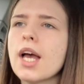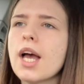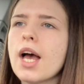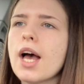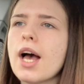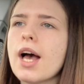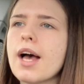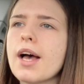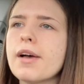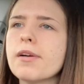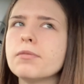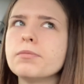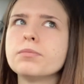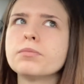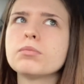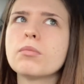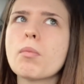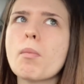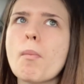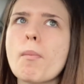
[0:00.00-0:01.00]

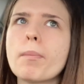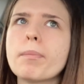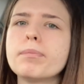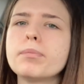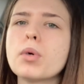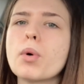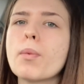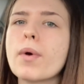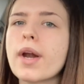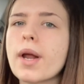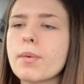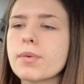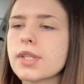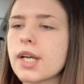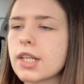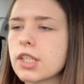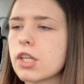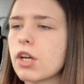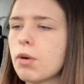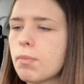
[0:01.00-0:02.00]
But when I was
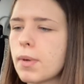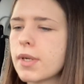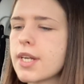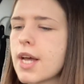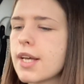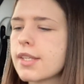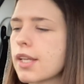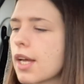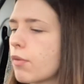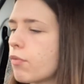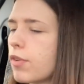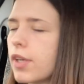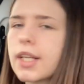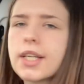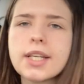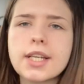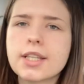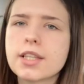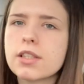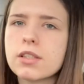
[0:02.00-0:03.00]
actually on my test, I
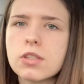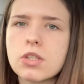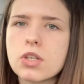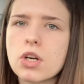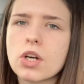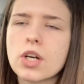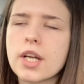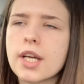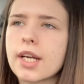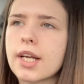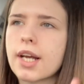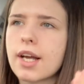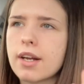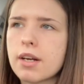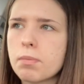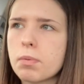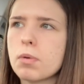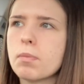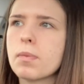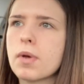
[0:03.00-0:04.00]
really needed the toilet, and it
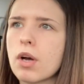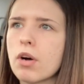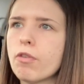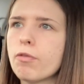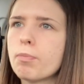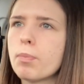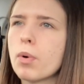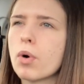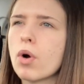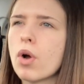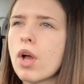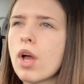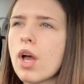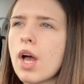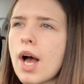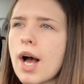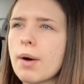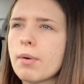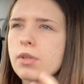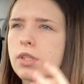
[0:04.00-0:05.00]
kind of put me off, but
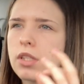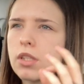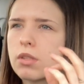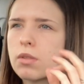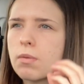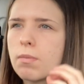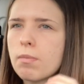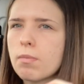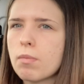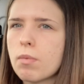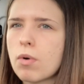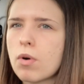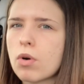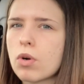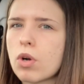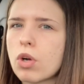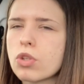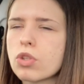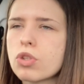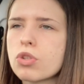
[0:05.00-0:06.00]
I was more
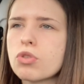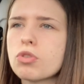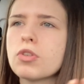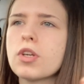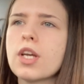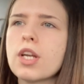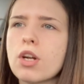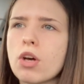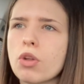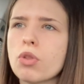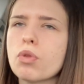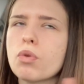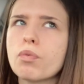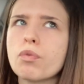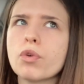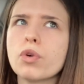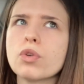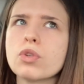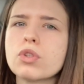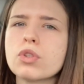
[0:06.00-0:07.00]
concentrating on the
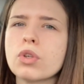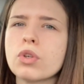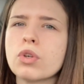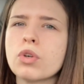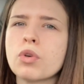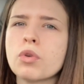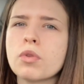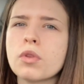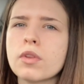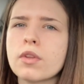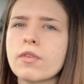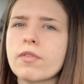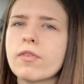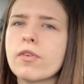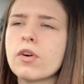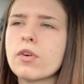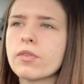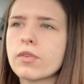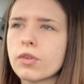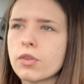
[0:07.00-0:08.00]
road, so the
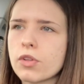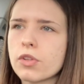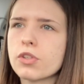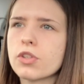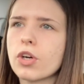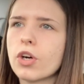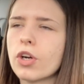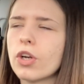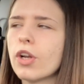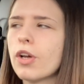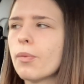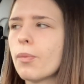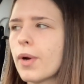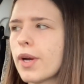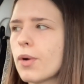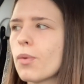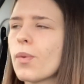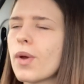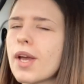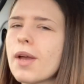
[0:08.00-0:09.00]
thought of going to the toilet
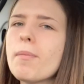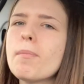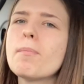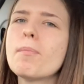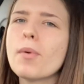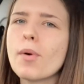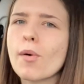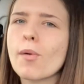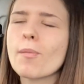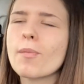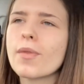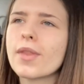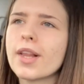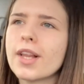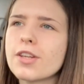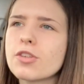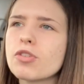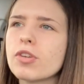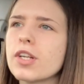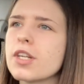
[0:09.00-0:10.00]
went away. But
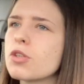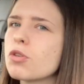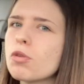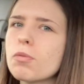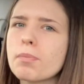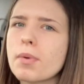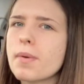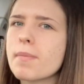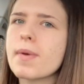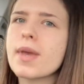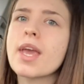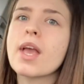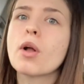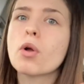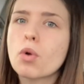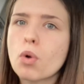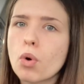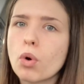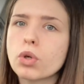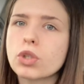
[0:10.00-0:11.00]
literally, don't be me,
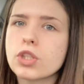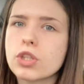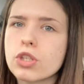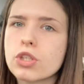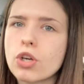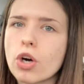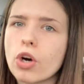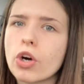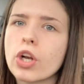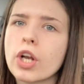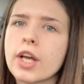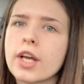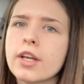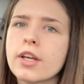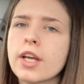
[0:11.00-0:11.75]
go to the toilet.